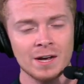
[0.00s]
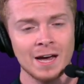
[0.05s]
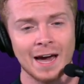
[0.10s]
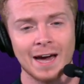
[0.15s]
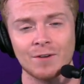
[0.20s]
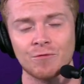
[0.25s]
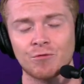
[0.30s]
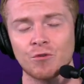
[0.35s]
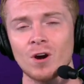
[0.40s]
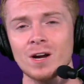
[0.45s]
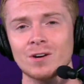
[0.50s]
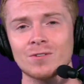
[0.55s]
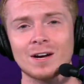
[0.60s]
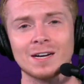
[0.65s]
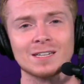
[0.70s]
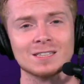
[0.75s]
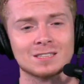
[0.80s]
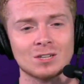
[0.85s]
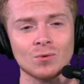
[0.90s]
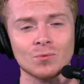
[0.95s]
And frankly, I
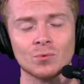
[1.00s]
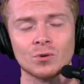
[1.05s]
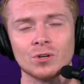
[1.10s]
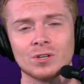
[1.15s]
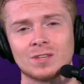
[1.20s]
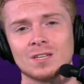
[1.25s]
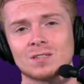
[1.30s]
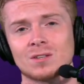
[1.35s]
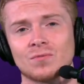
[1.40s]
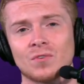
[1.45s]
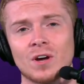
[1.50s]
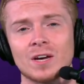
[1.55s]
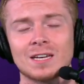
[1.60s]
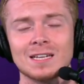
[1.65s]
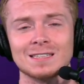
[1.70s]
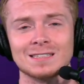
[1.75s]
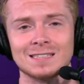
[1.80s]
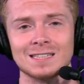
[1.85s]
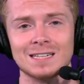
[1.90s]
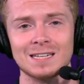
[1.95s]
just don't really think the
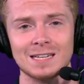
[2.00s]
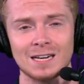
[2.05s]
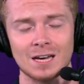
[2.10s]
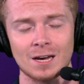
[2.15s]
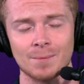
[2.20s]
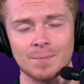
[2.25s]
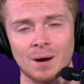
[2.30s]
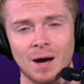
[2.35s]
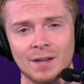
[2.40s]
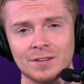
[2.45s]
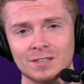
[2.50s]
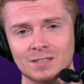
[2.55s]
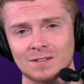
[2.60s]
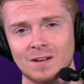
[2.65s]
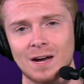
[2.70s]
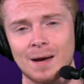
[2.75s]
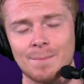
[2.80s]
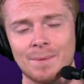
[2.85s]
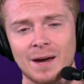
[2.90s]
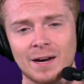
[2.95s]
Vikings need him on this
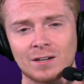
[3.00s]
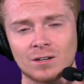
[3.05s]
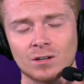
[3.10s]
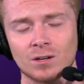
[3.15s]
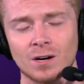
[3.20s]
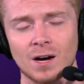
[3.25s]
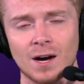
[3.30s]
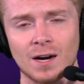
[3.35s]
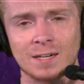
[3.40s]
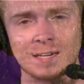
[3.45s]
linebacker